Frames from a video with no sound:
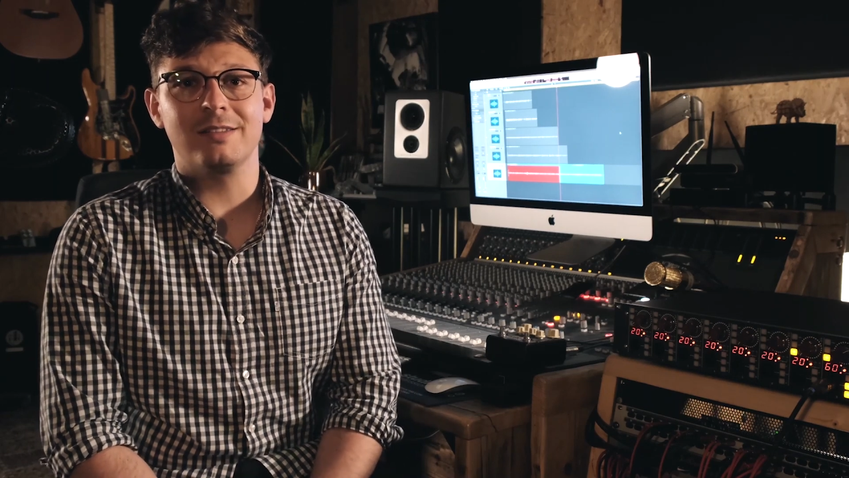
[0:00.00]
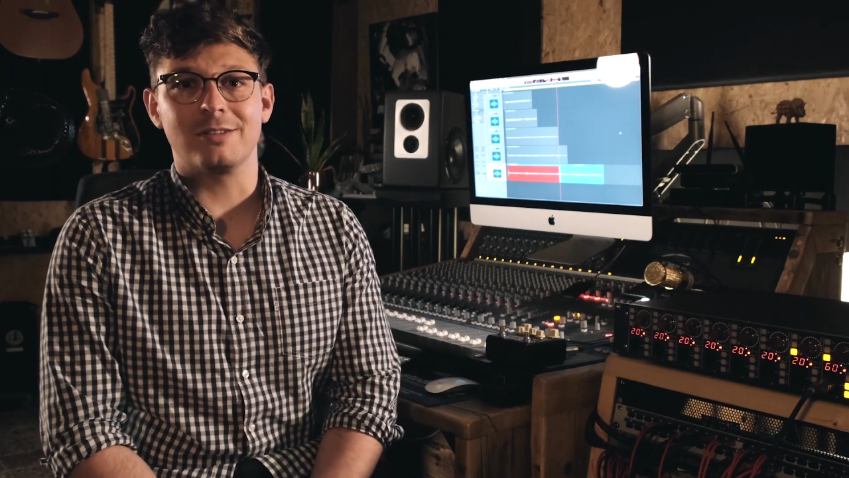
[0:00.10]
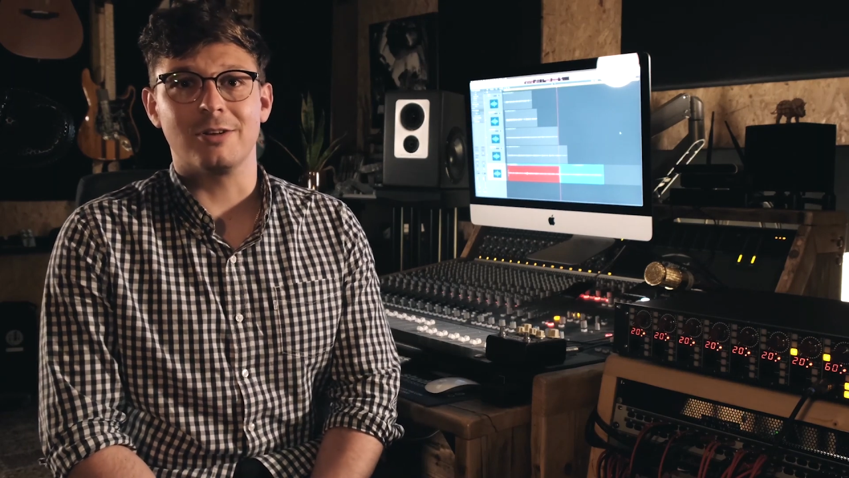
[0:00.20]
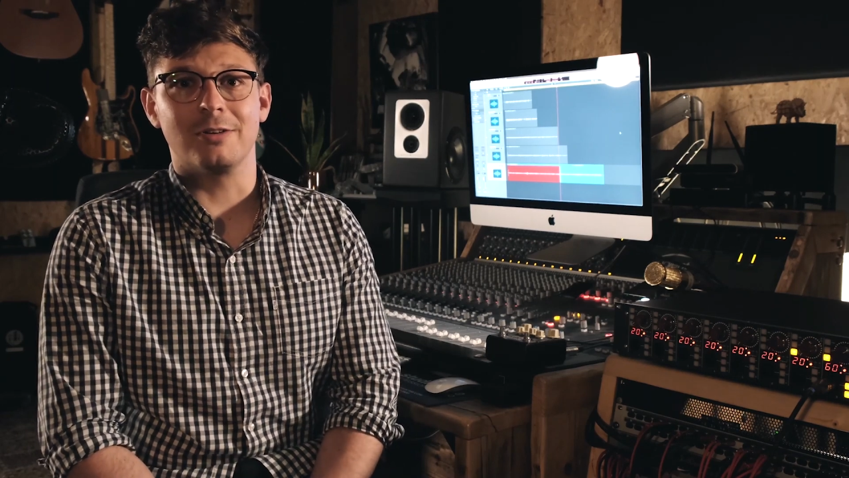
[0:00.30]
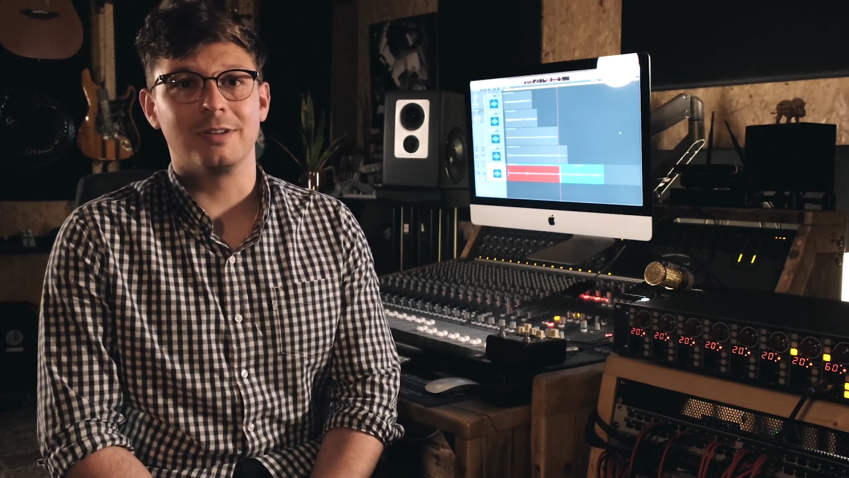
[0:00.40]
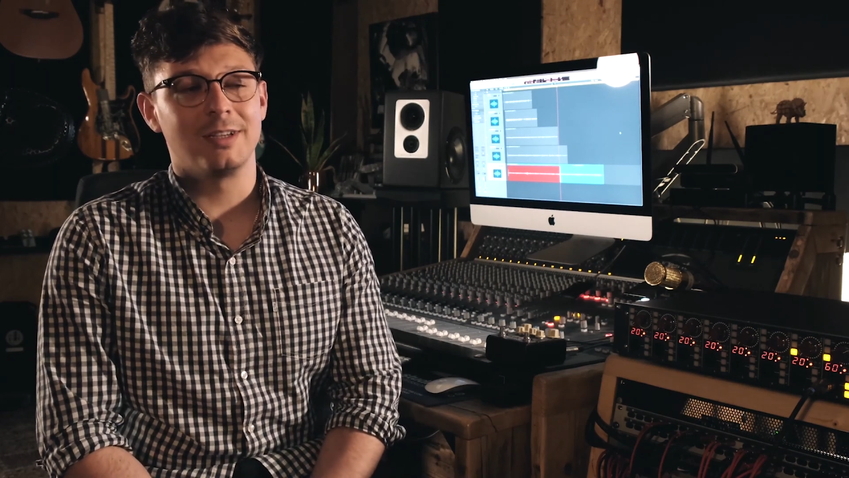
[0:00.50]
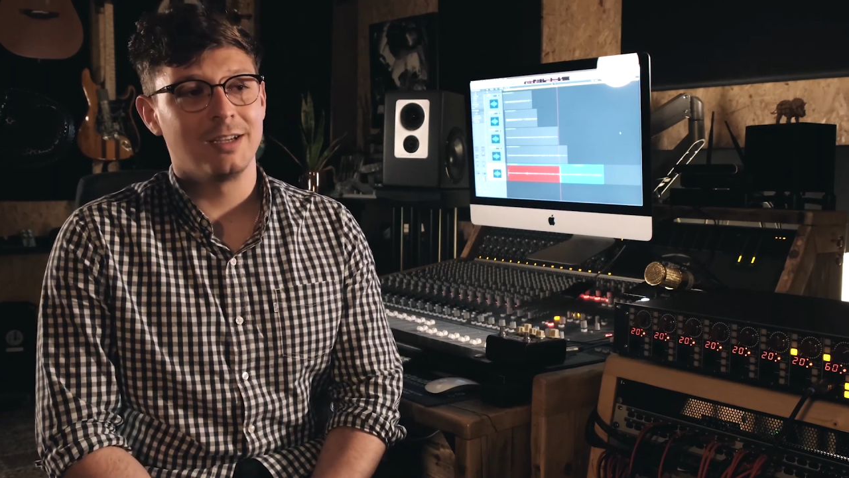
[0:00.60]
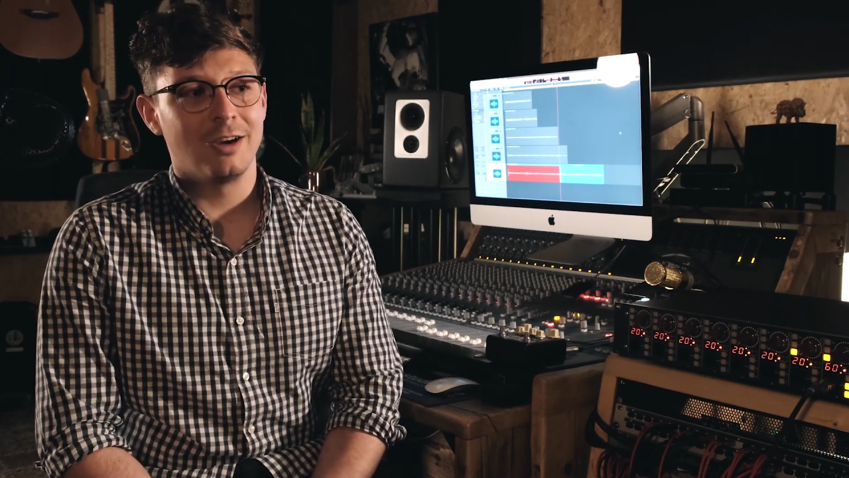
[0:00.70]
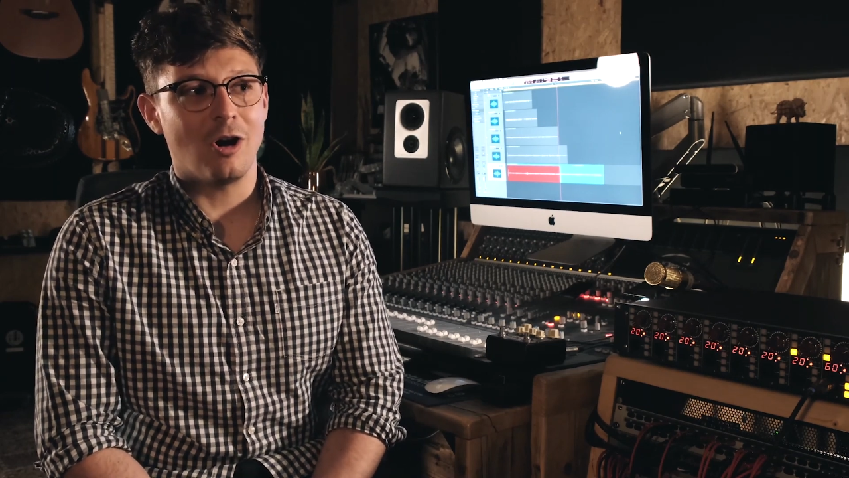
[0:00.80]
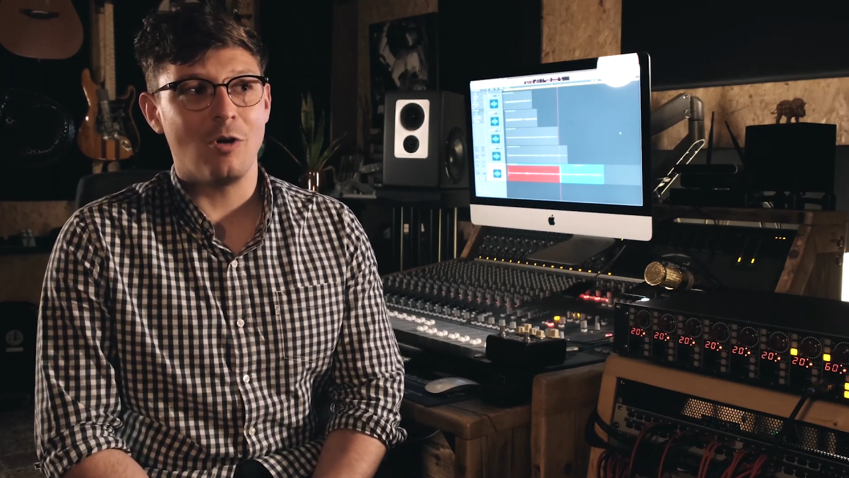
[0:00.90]
so
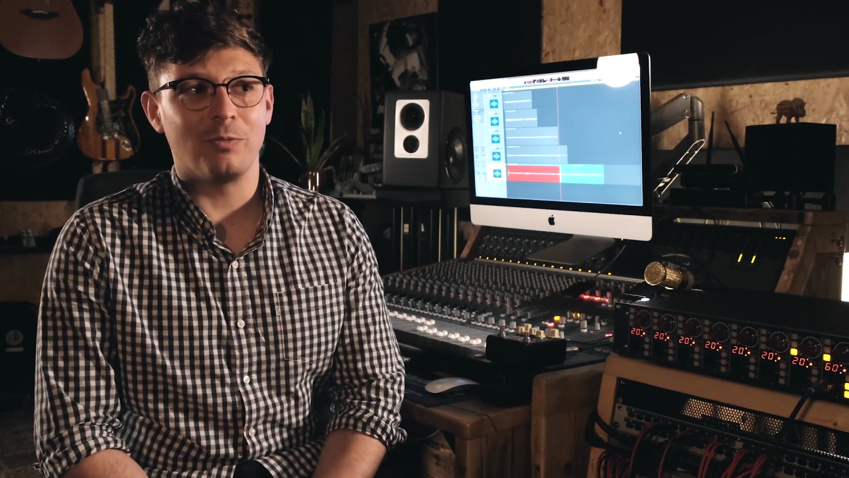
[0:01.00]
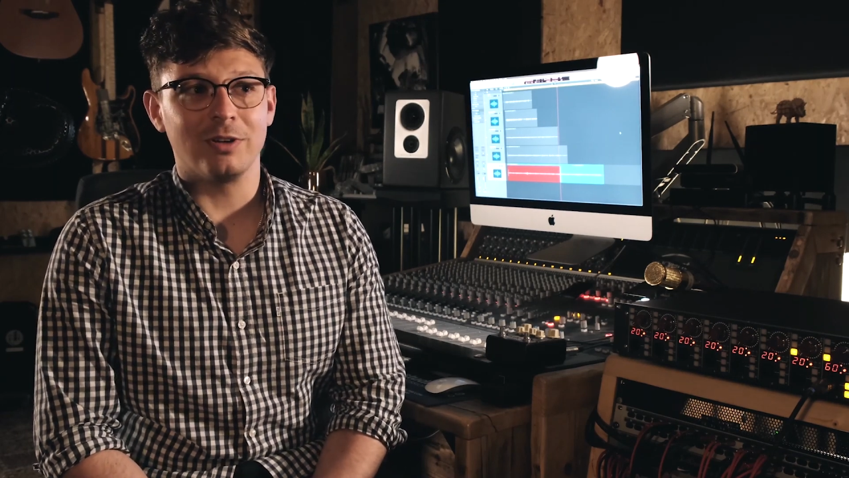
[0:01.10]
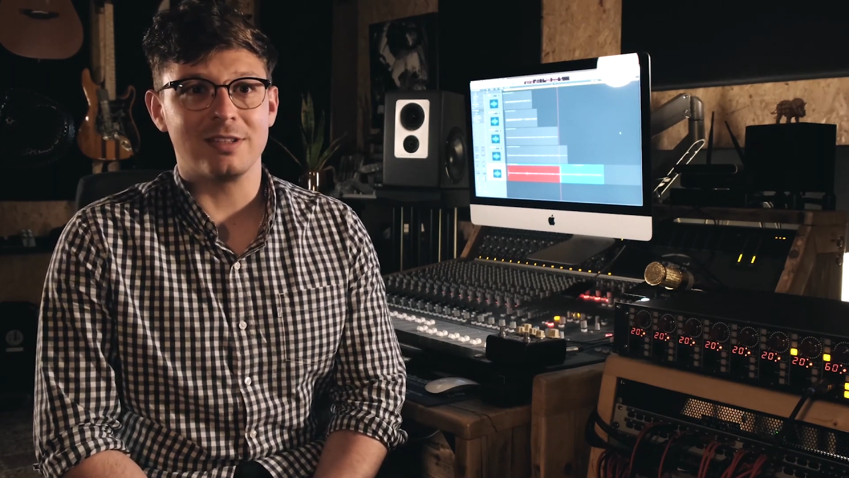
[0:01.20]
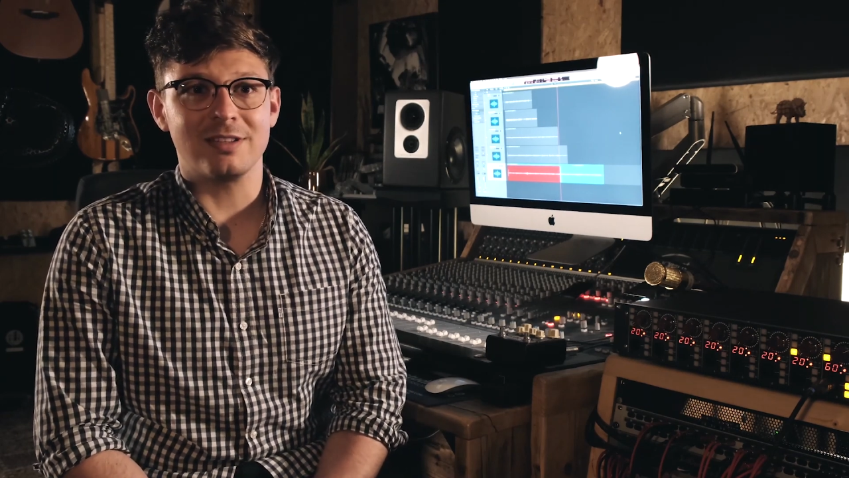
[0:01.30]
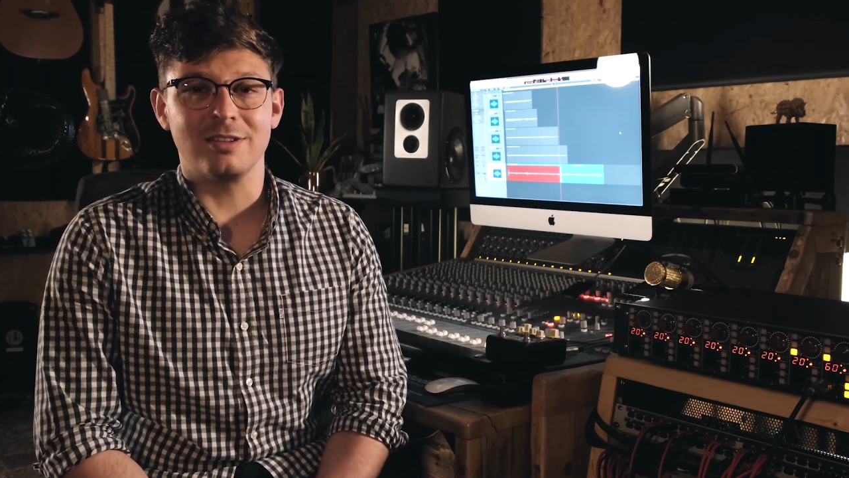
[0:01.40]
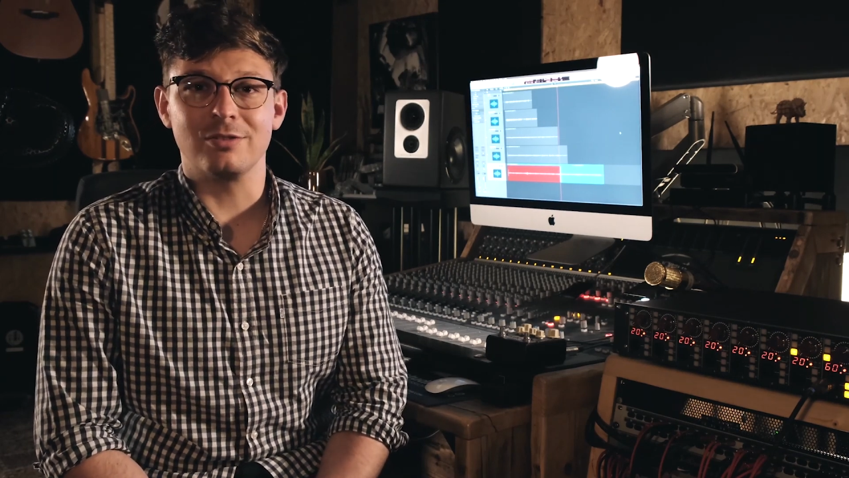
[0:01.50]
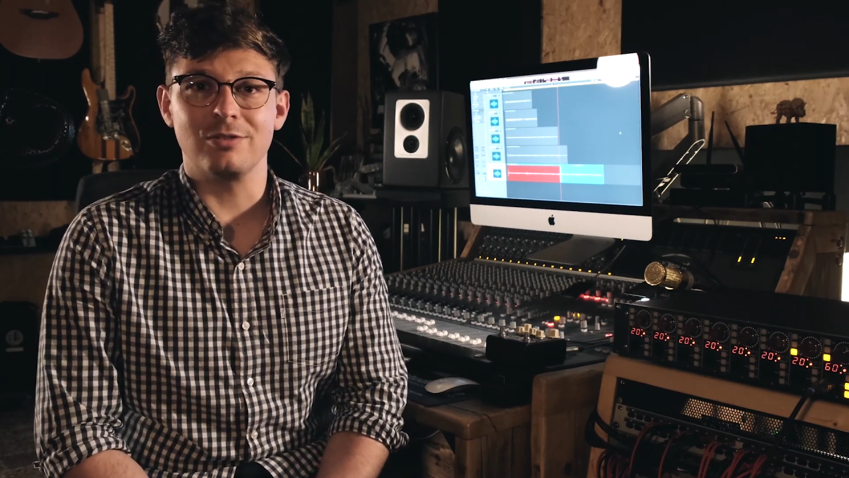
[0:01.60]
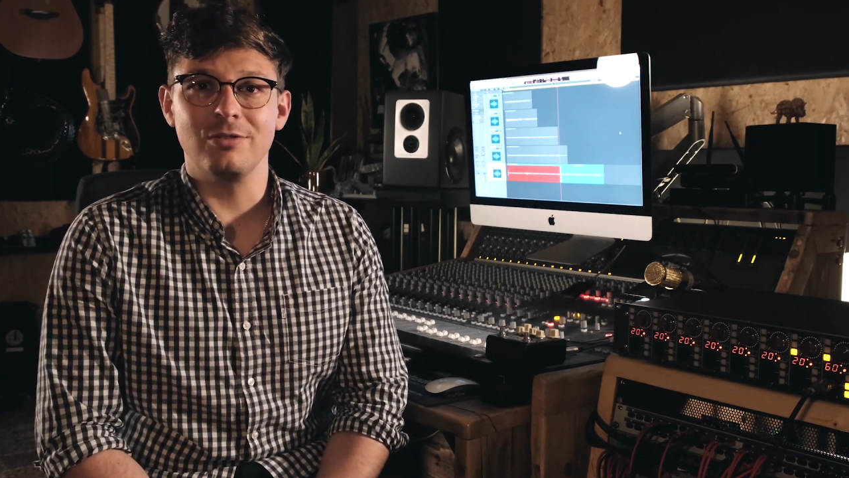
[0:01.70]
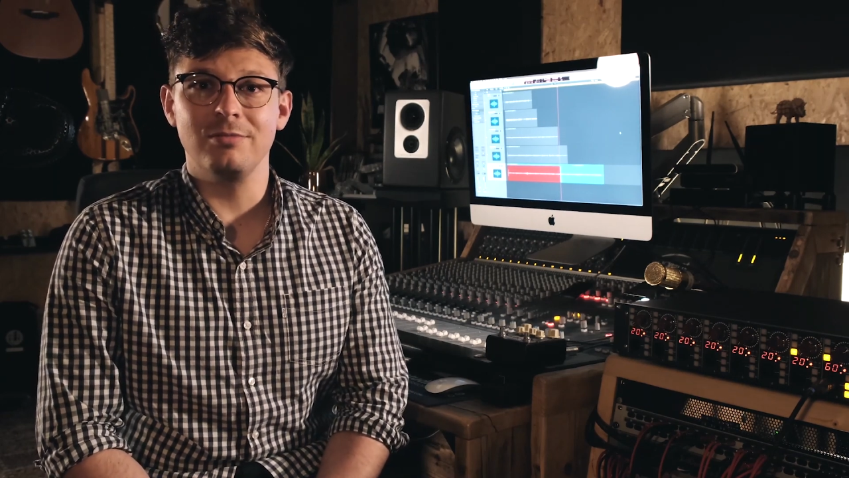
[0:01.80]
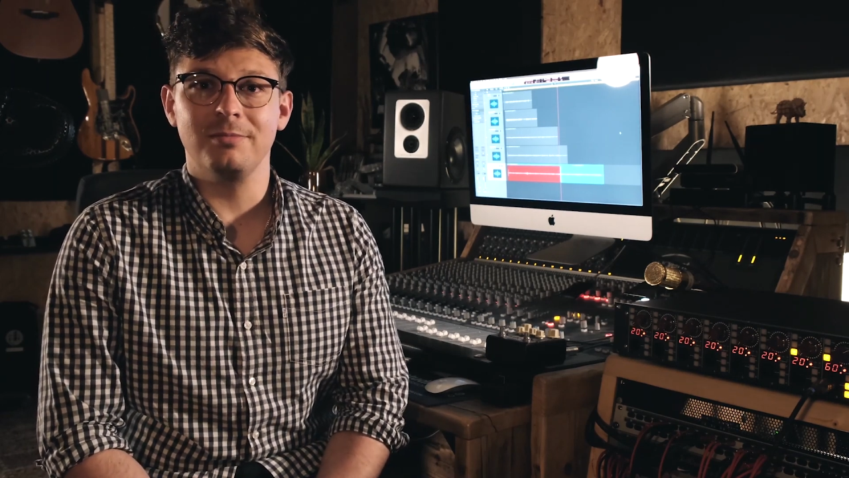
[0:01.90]
hopefully see you
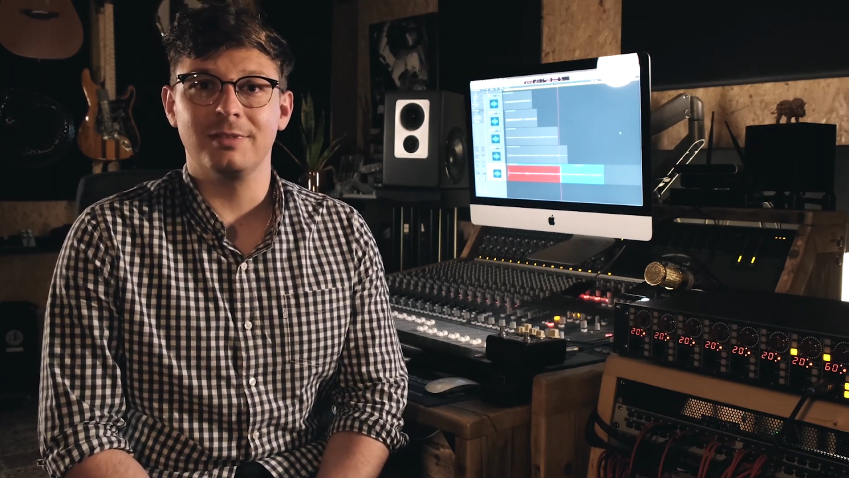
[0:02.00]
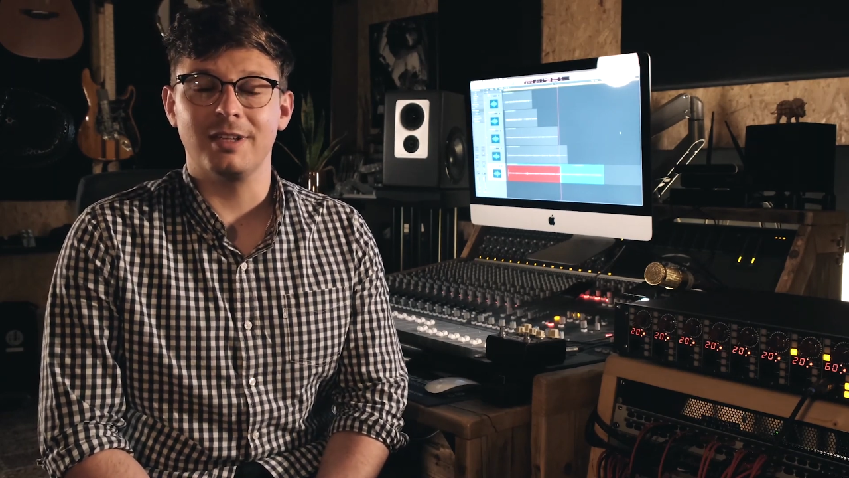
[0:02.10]
soon,